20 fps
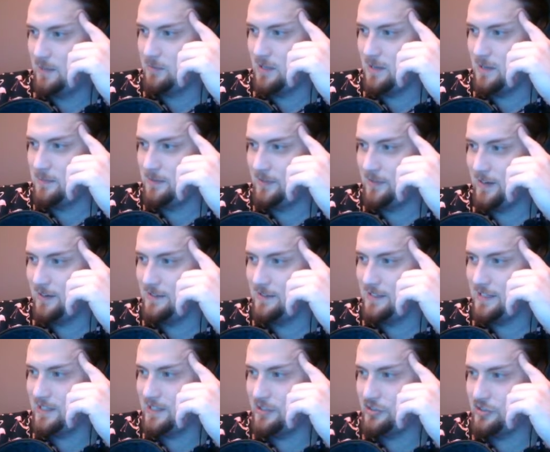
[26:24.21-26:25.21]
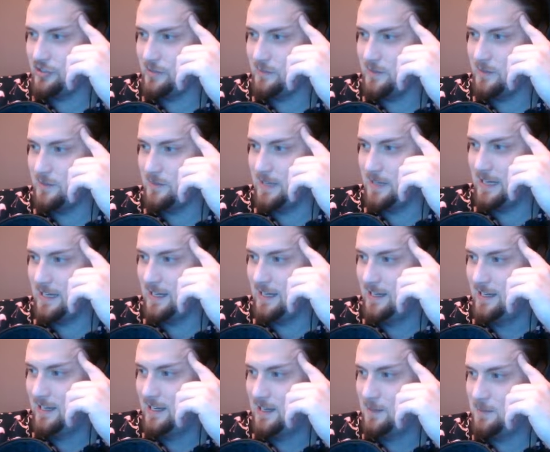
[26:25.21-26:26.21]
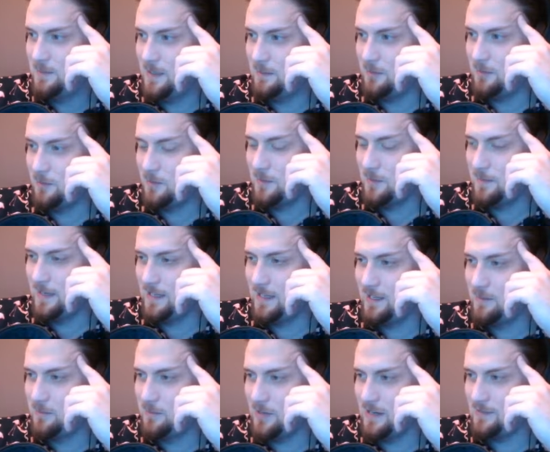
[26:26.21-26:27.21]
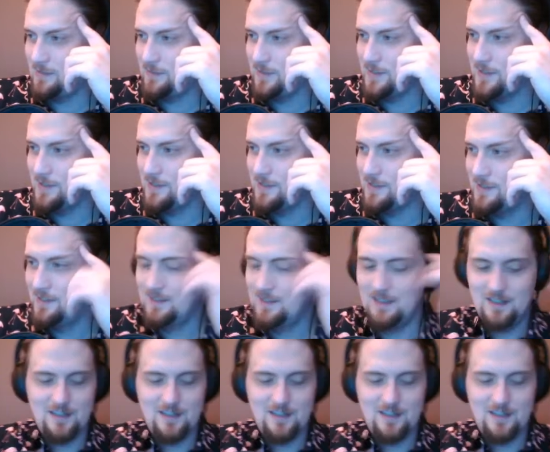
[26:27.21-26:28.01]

blob of hair in the kitchen while my people were making breakfast.